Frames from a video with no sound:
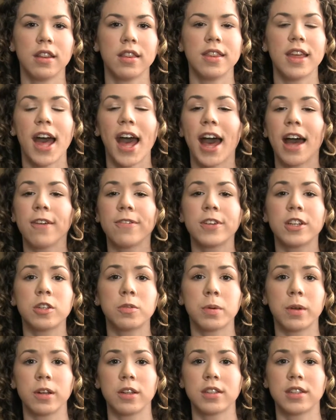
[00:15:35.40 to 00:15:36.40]
The
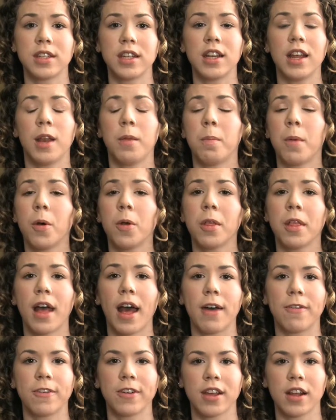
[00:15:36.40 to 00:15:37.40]
average person in most
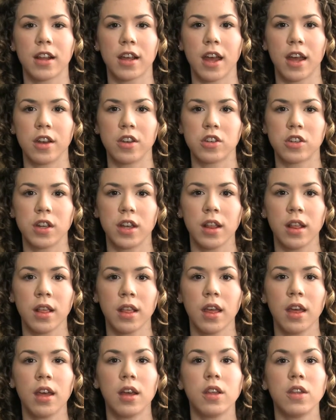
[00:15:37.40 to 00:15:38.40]
African
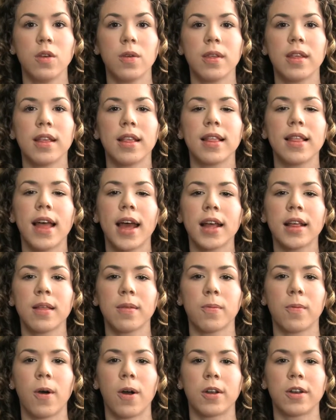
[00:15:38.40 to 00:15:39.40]
countries uses
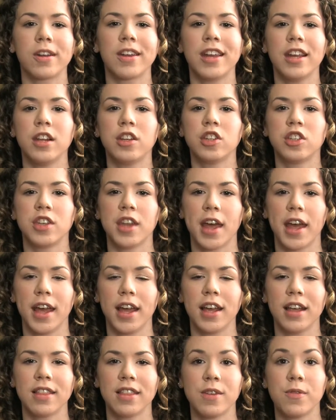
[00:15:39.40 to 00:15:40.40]
less water each
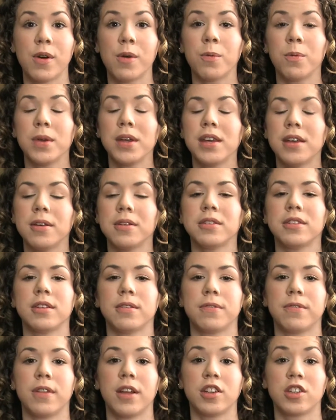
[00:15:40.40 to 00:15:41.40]
day than what we use
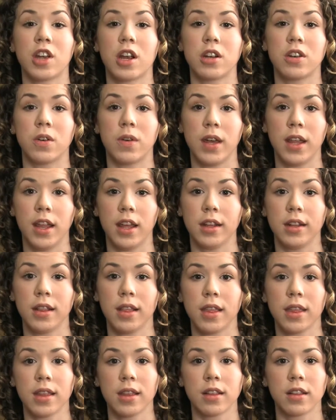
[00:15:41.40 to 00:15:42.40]
to flush our
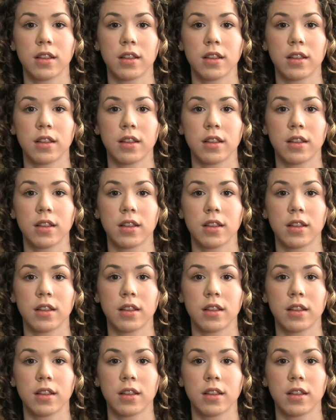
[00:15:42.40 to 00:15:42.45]
toilets.